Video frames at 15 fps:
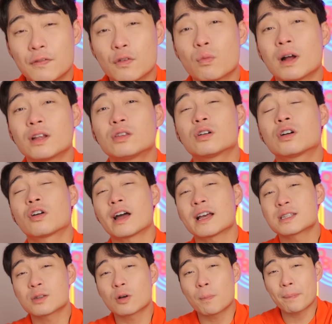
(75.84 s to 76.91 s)
If you want to cry
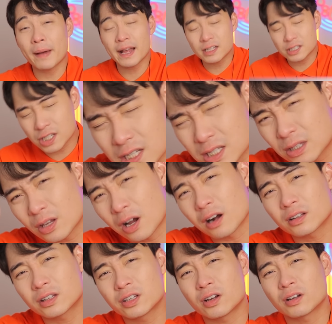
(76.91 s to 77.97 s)
so bad, just
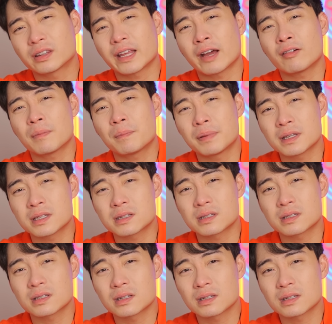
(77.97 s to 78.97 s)
talk to your therapist.